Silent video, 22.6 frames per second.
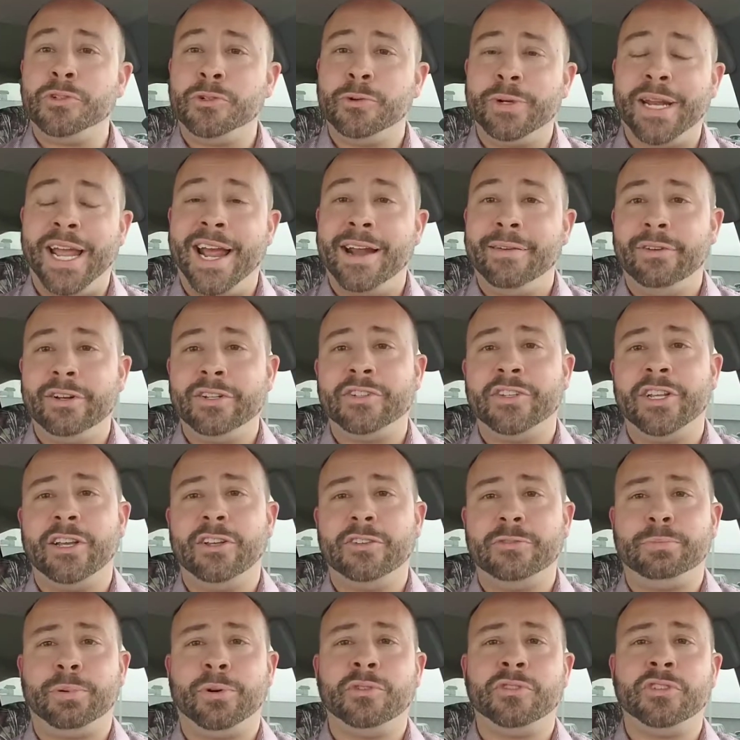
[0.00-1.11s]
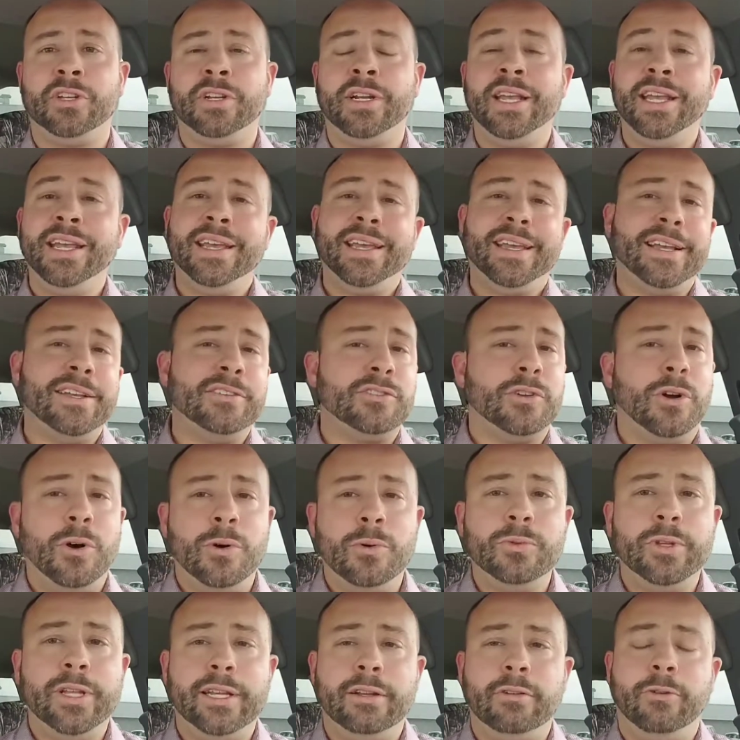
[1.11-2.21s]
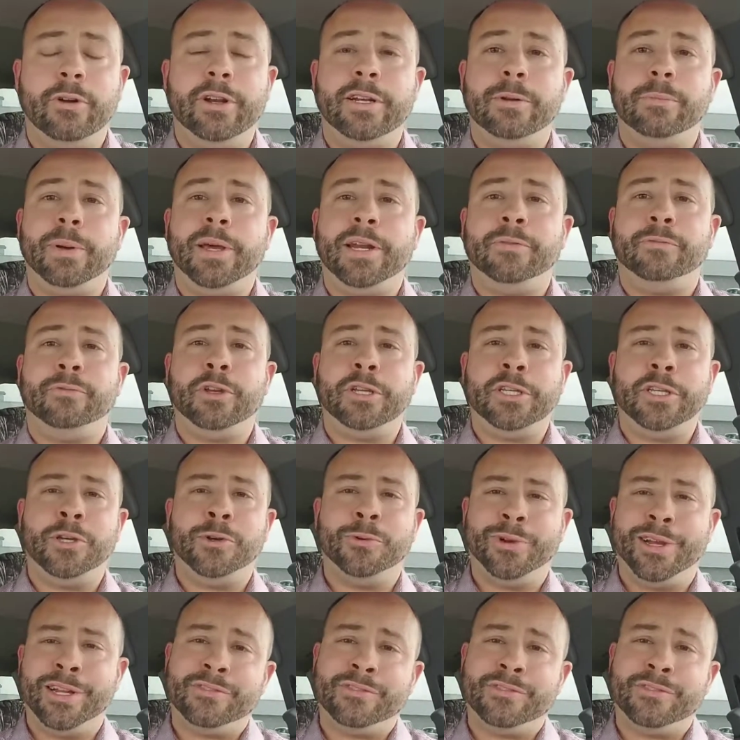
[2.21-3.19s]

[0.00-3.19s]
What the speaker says: to an average salesperson is only going to benefit you.